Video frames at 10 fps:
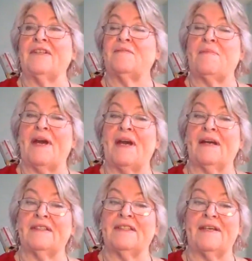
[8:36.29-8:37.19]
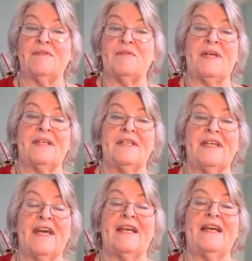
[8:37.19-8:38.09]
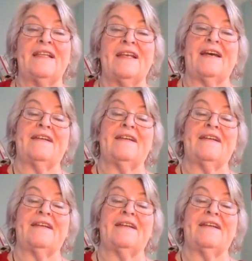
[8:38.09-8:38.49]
that respect seems to be indicating